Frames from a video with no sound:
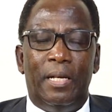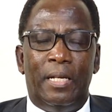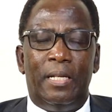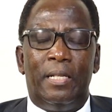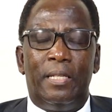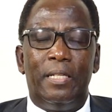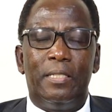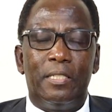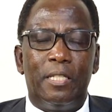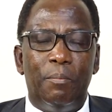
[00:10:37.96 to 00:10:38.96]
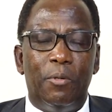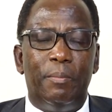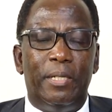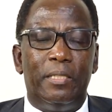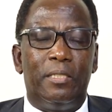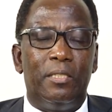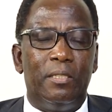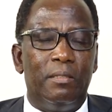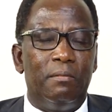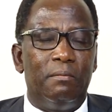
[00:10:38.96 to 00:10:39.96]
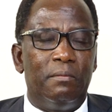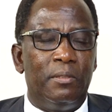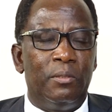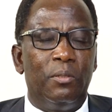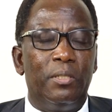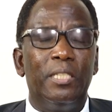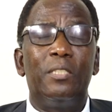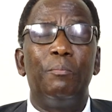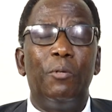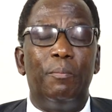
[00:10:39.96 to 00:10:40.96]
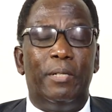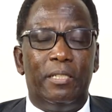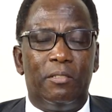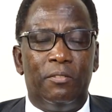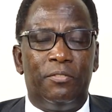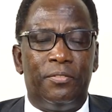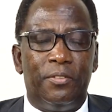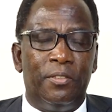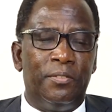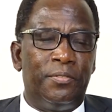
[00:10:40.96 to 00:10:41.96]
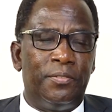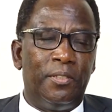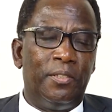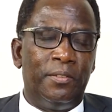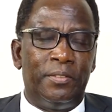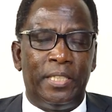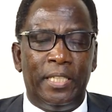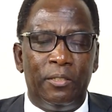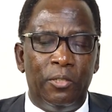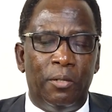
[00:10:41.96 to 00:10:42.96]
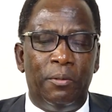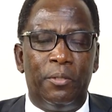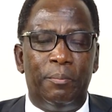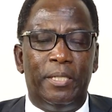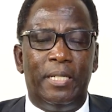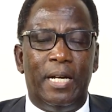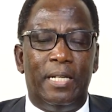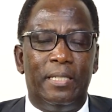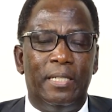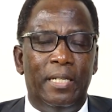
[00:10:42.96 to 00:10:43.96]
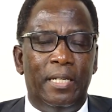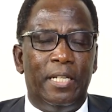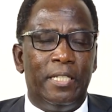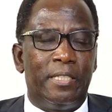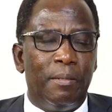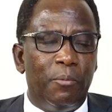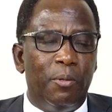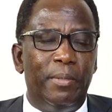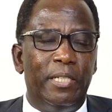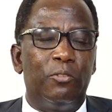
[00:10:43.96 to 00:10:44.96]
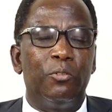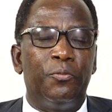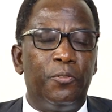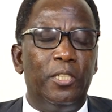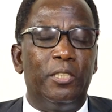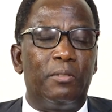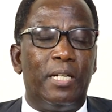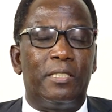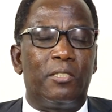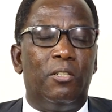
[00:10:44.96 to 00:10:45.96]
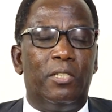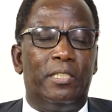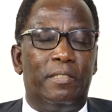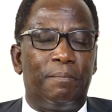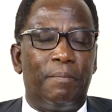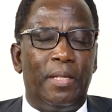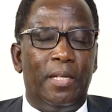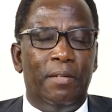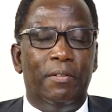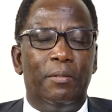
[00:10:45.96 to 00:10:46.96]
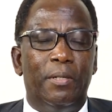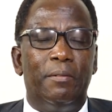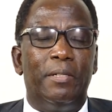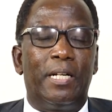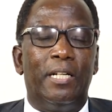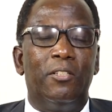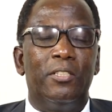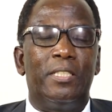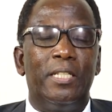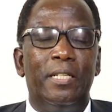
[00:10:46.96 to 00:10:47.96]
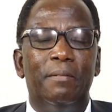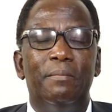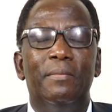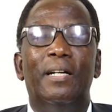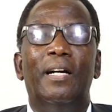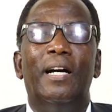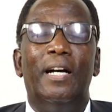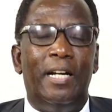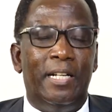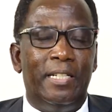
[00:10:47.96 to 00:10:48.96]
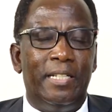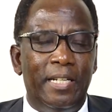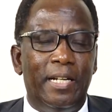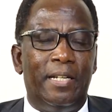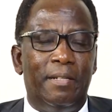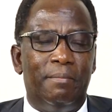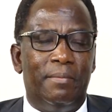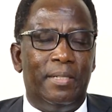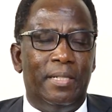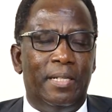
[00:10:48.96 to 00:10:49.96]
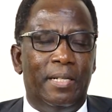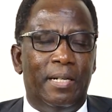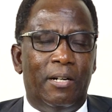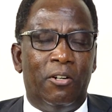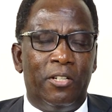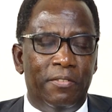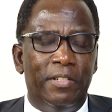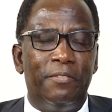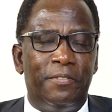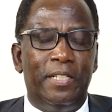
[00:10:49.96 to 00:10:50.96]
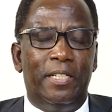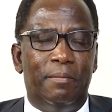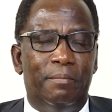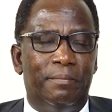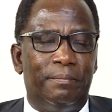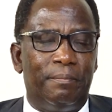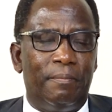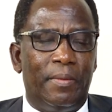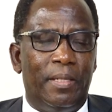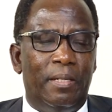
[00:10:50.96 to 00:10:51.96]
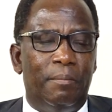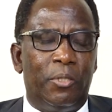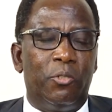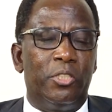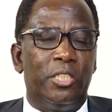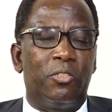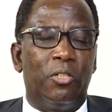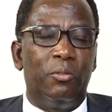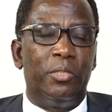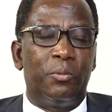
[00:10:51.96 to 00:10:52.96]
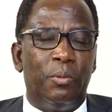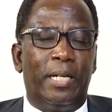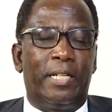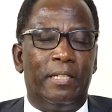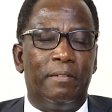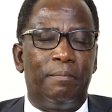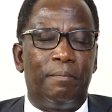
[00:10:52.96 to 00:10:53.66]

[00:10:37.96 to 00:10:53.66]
And this is the moment, you know, this moment of saying your will be done is the moment to fully trust God, even when we cannot see him and hear him or even feel him, because he's always working.